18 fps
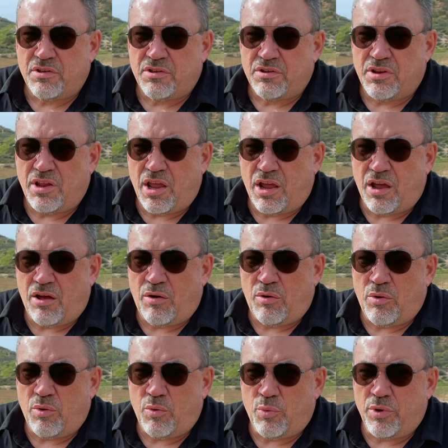
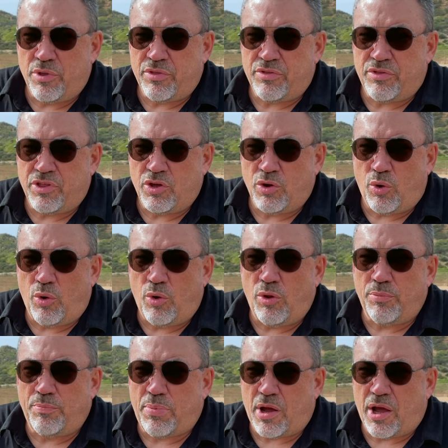Now, with the
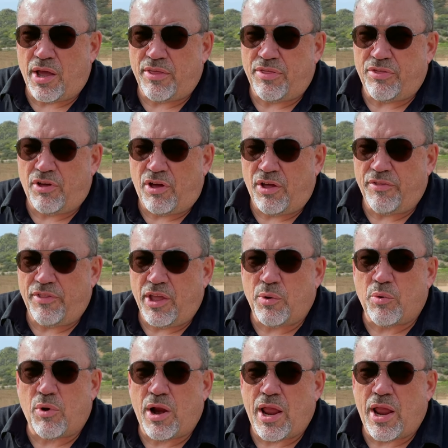old Python, they were